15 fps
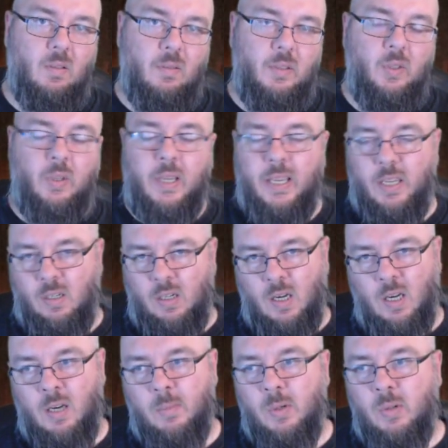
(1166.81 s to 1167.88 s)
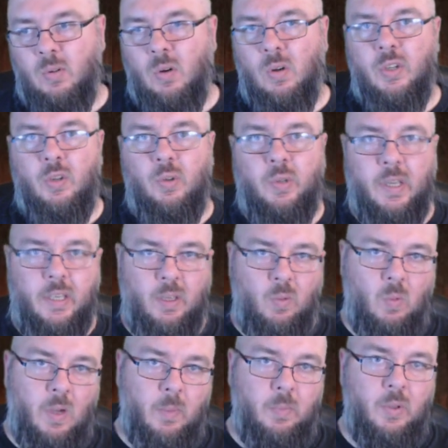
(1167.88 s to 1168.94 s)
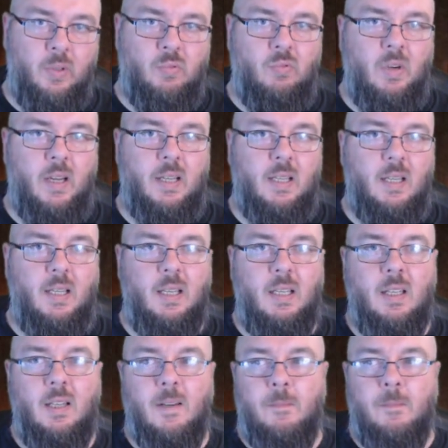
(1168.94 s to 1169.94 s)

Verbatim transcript: You'll get your armor on, you'll get your weapons ready,